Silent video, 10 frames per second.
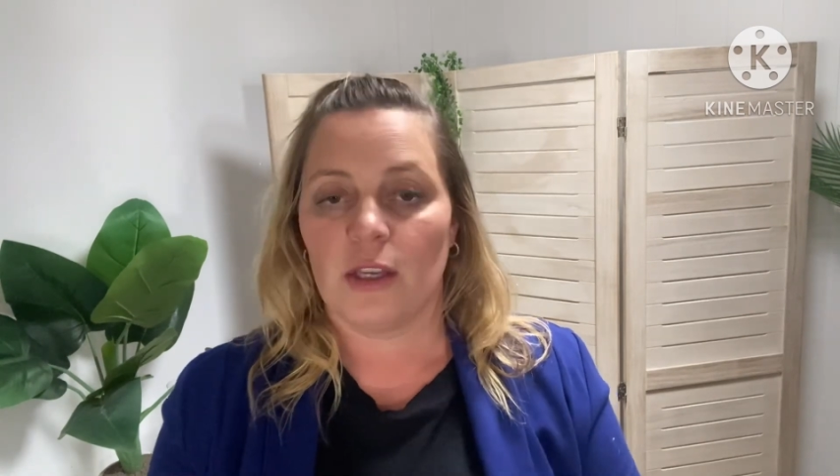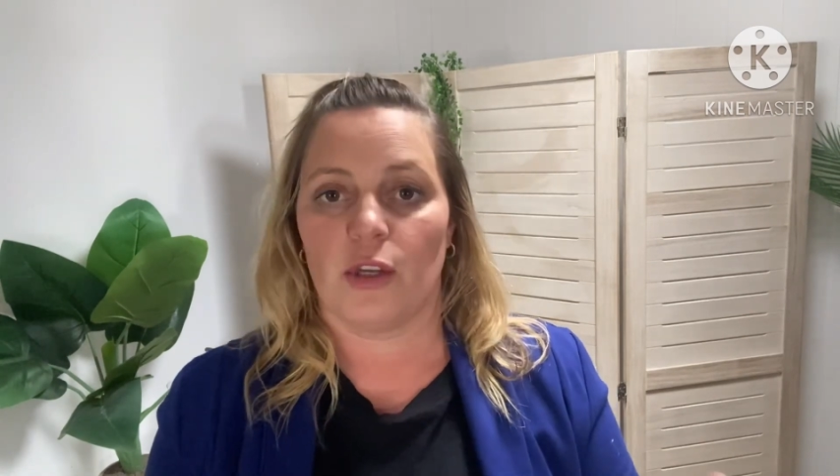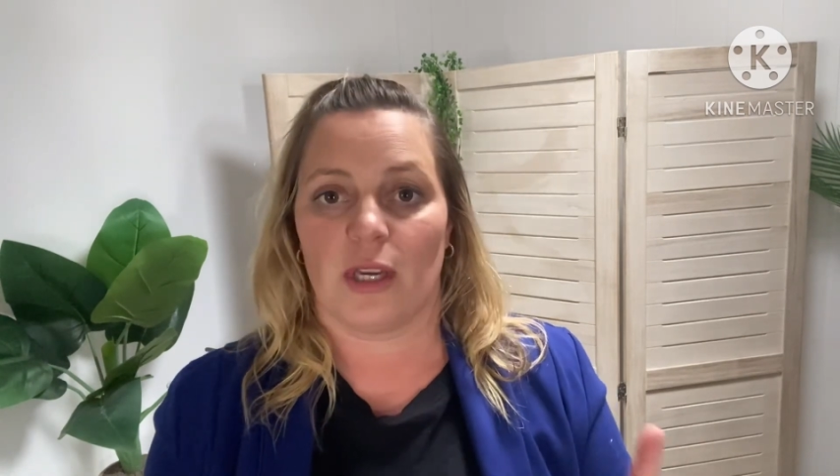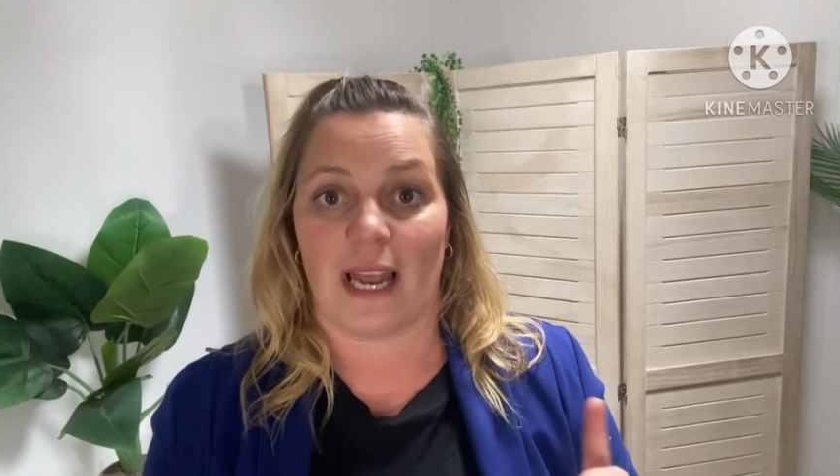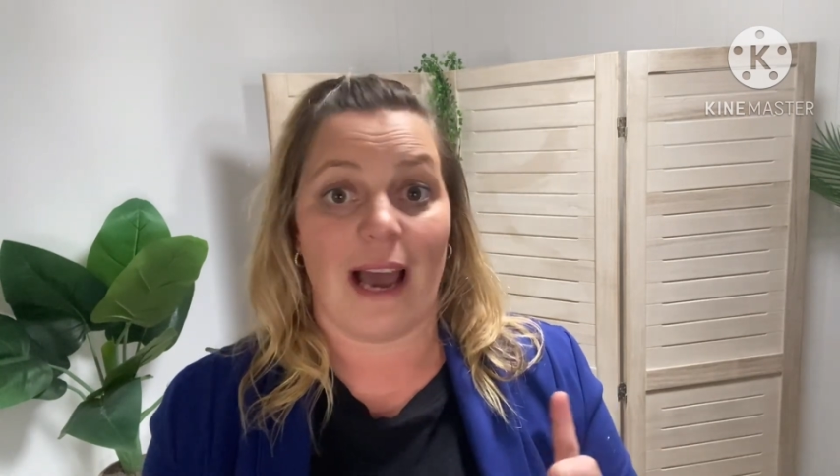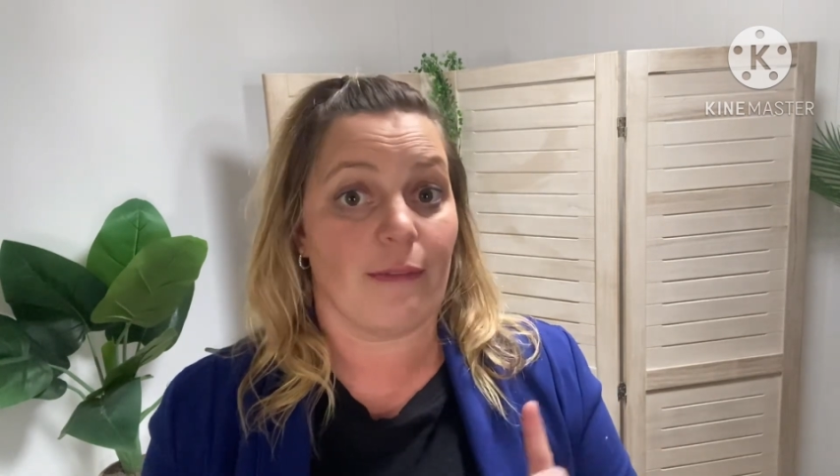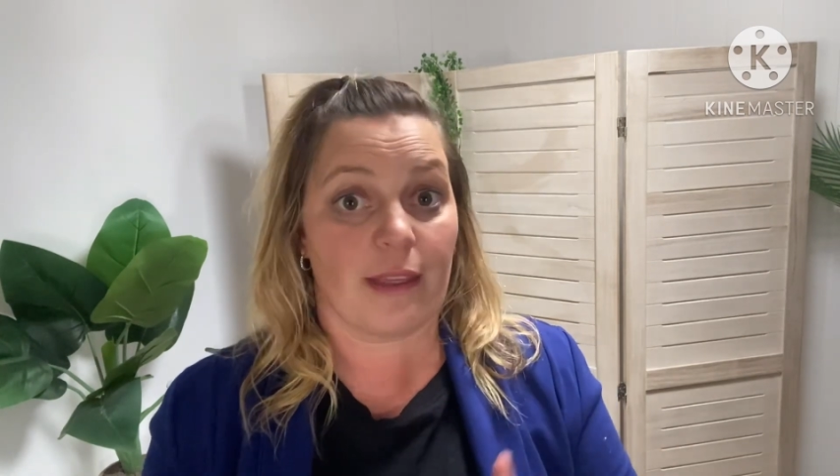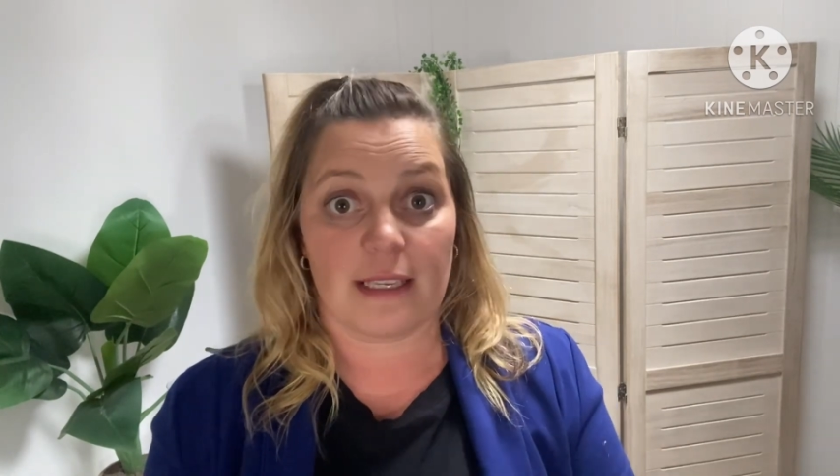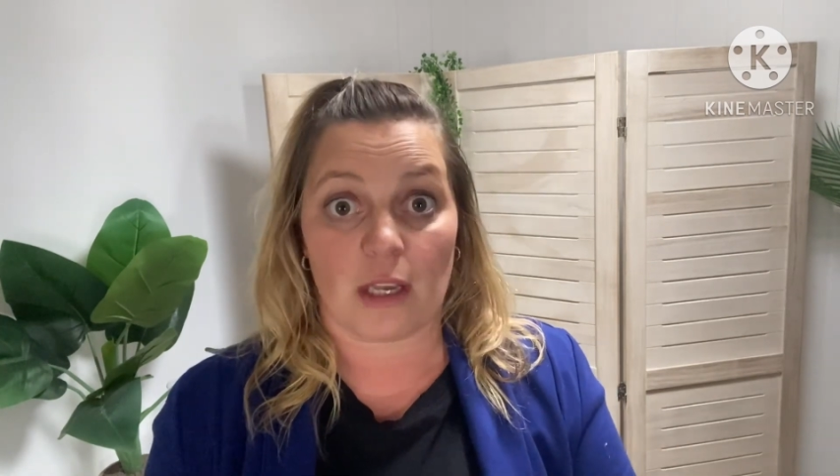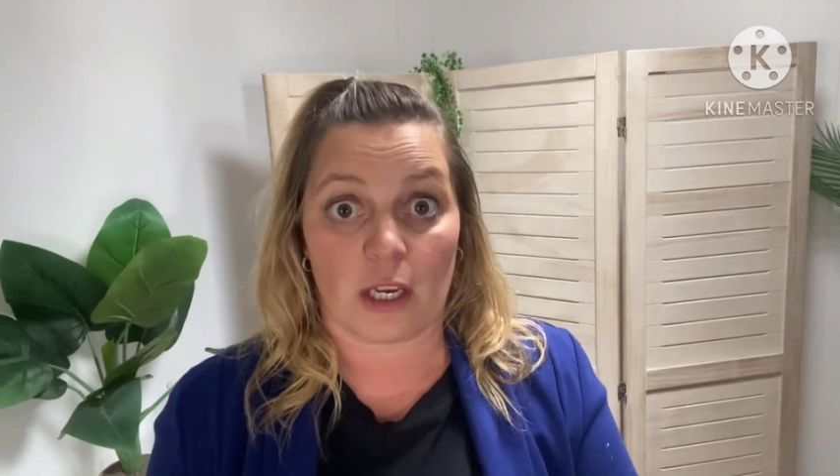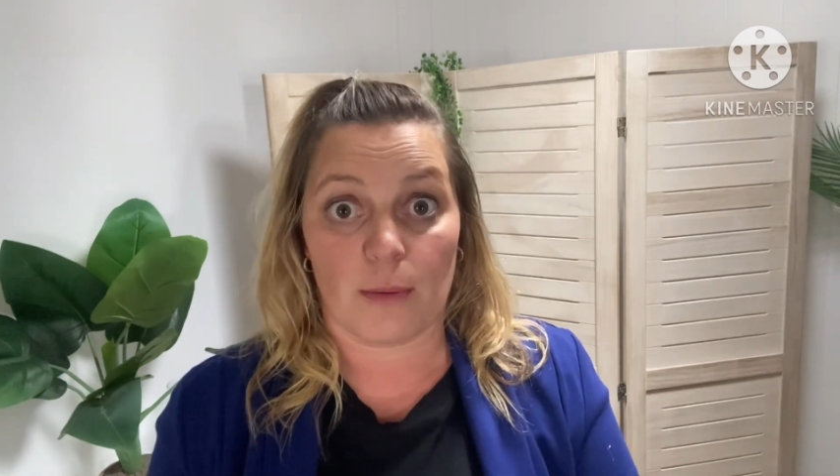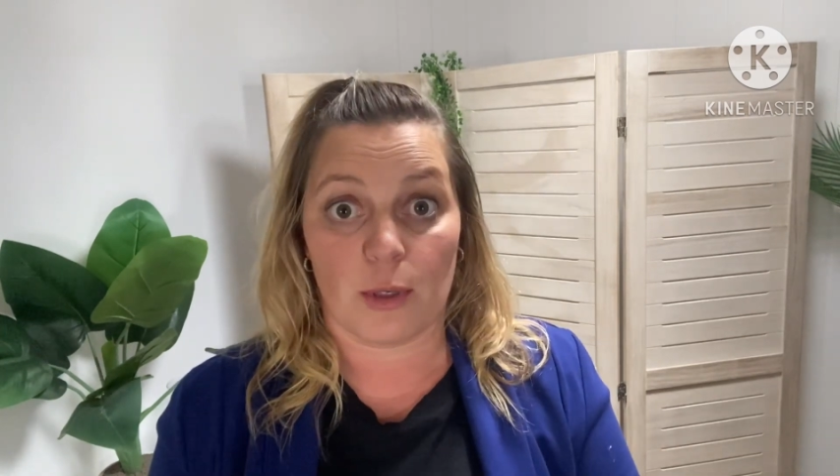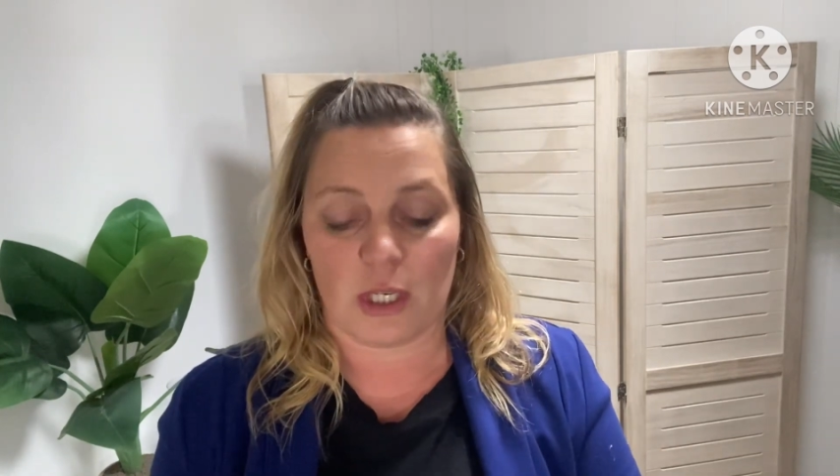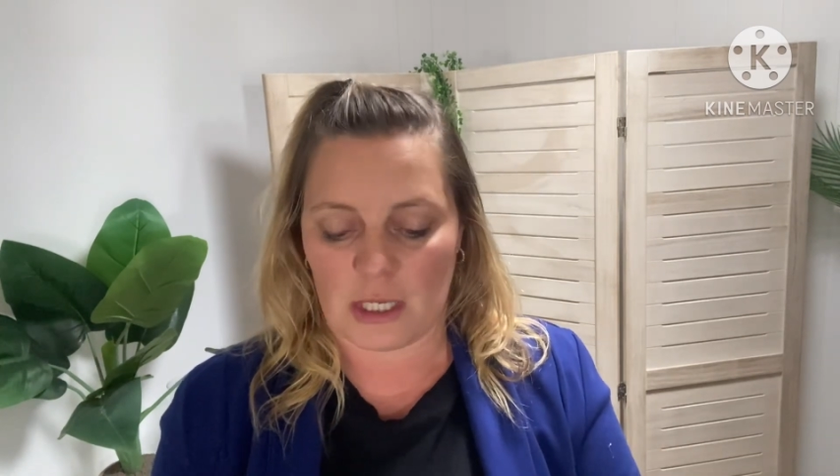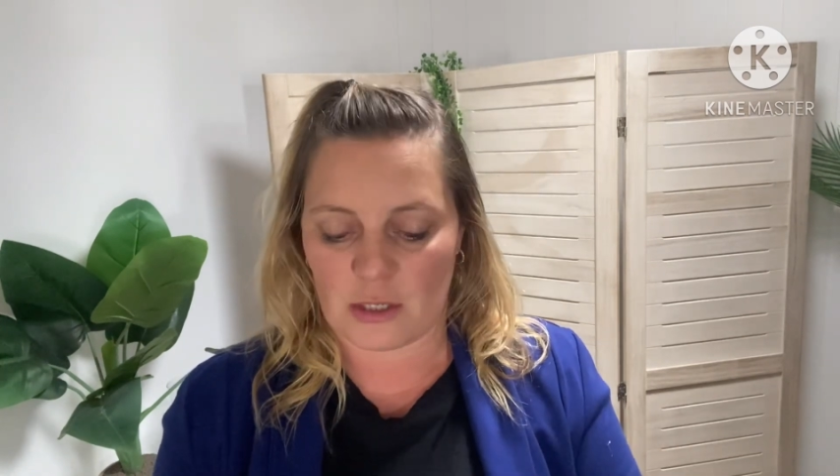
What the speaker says: You can have things like community